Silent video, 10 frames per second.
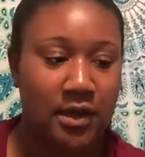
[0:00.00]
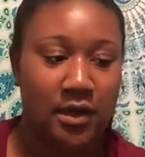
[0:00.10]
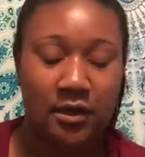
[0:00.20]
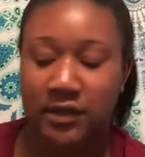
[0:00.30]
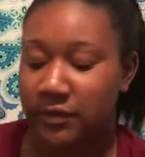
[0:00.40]

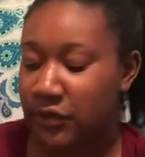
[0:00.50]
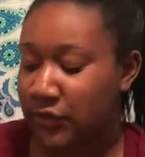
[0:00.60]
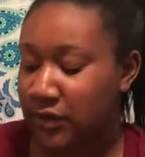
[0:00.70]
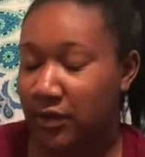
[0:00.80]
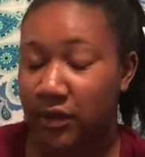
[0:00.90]
and it
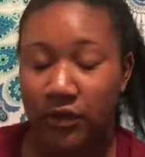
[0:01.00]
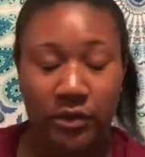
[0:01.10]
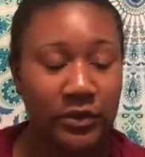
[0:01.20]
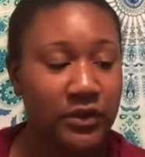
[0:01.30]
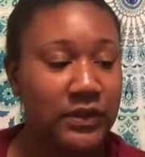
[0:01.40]
smells a
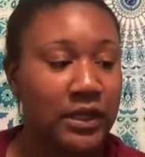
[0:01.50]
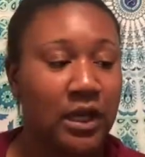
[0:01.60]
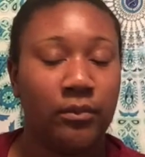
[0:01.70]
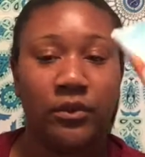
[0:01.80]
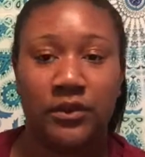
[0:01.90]
little bit the
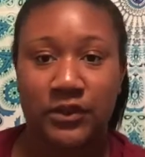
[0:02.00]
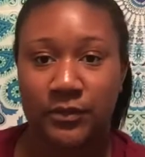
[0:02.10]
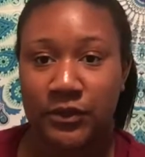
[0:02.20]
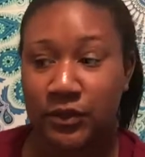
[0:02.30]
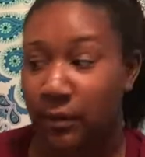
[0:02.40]
same, but this
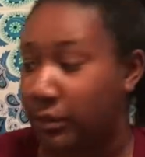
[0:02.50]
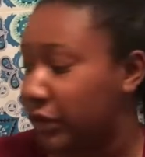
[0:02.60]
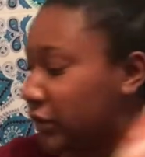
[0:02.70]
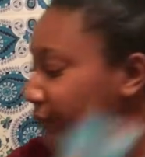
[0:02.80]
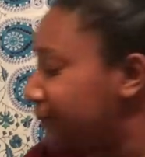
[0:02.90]
smells
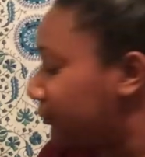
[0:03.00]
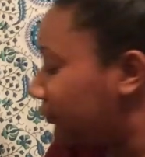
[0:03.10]
better.